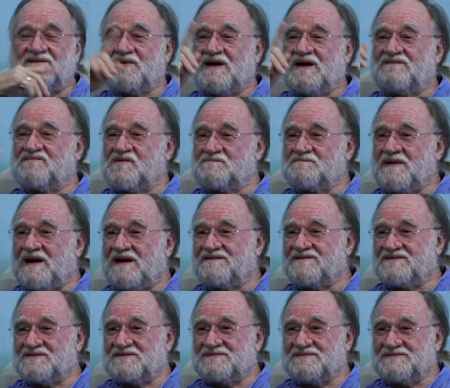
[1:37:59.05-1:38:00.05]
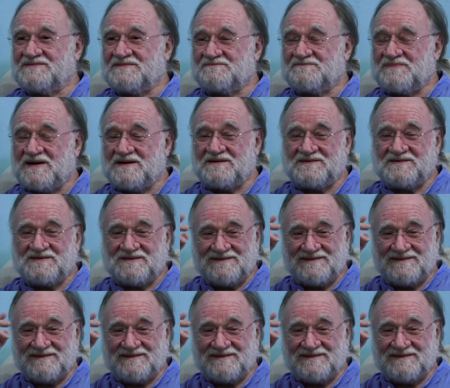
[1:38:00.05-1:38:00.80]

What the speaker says: We have a parrot.